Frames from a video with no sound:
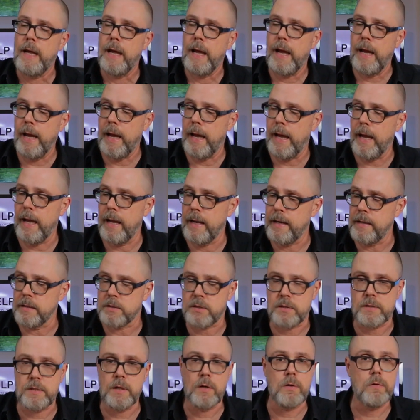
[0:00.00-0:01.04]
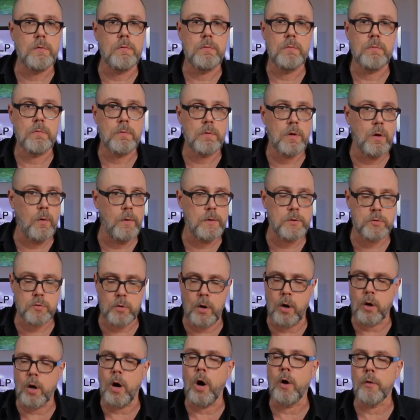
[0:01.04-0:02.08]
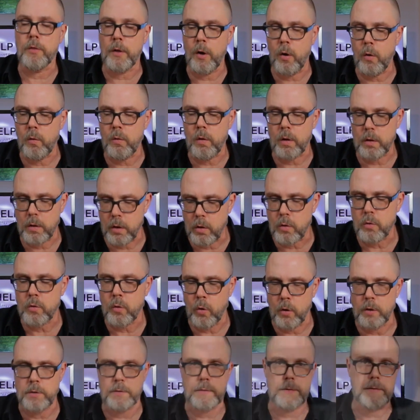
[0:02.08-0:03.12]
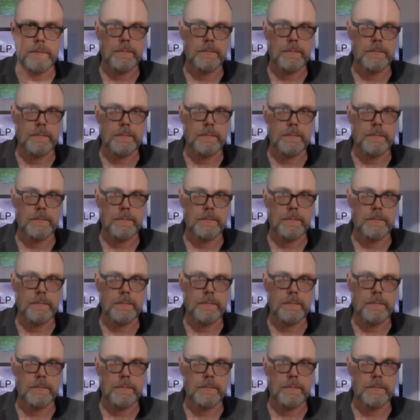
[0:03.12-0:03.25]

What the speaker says: and it's still going strong, although a little noisy.